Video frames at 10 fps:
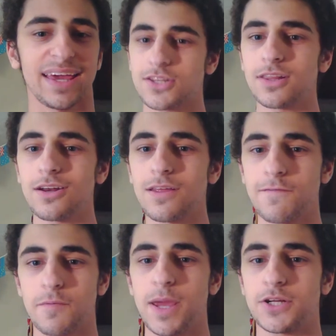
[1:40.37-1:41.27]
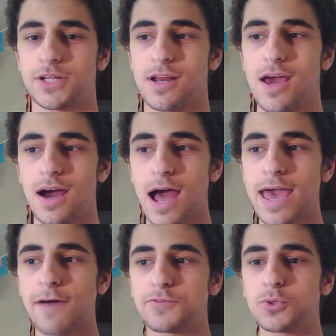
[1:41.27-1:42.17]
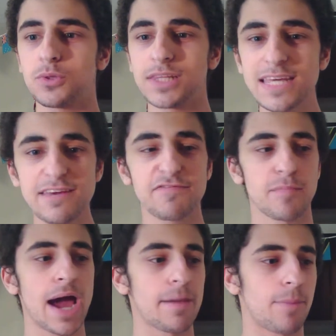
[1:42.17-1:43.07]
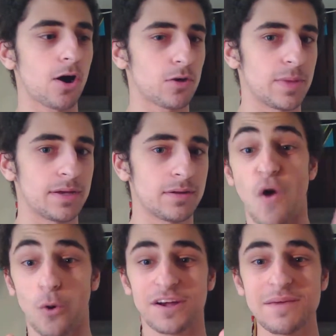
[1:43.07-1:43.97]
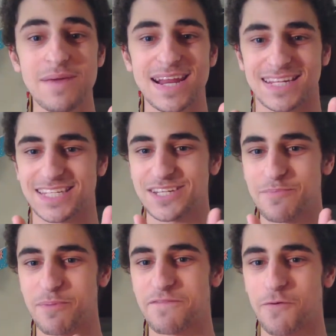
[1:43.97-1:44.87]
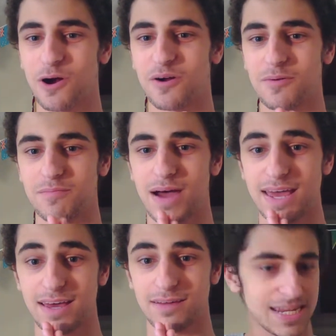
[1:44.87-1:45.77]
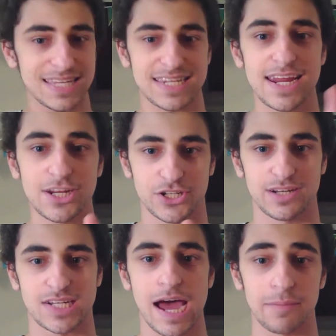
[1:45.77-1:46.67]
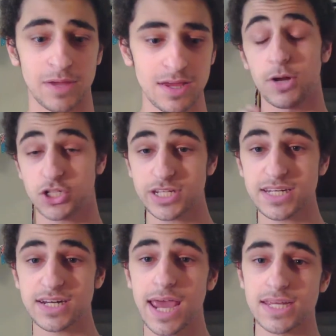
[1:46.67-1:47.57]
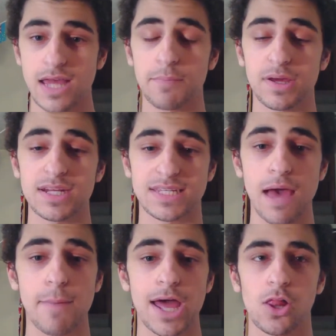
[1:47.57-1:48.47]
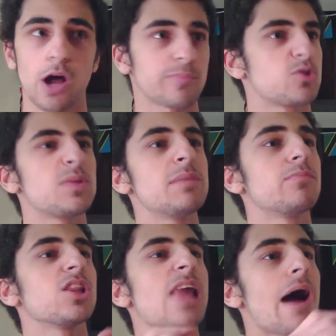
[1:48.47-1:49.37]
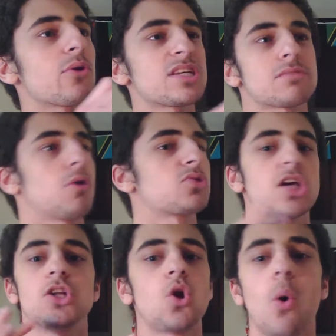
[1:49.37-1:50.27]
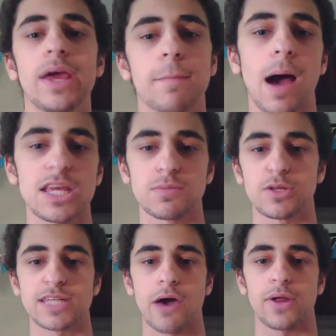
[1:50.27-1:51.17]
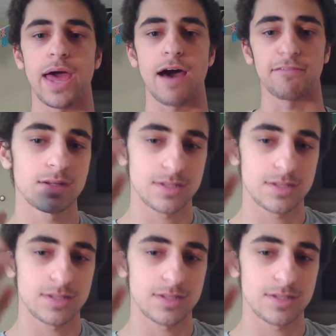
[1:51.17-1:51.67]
Just a little information, I have to leave my apartment 40 minutes before my destination time. But just in case, I'm gonna set my alarm to the loudest, most annoying possible sound I have.